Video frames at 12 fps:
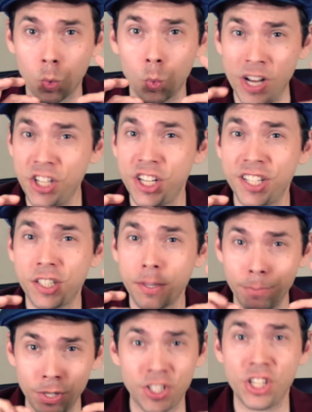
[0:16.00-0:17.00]
richest
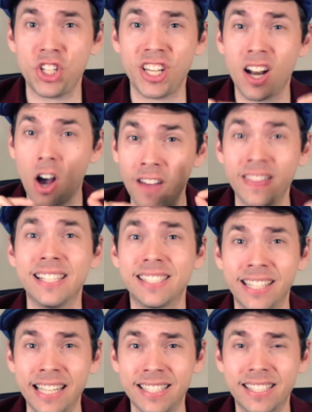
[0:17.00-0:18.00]
musician on this
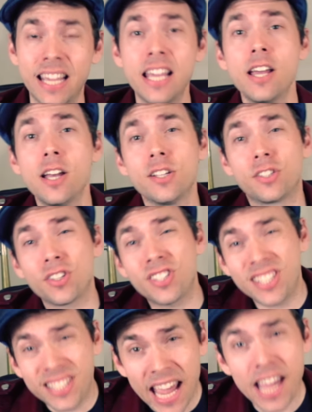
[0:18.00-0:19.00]
list. So
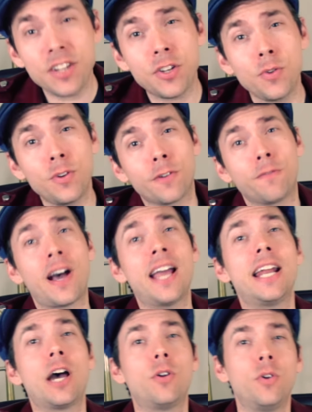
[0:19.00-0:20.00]
stay tuned to find
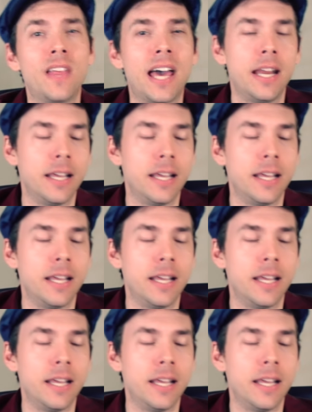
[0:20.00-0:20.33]
out who that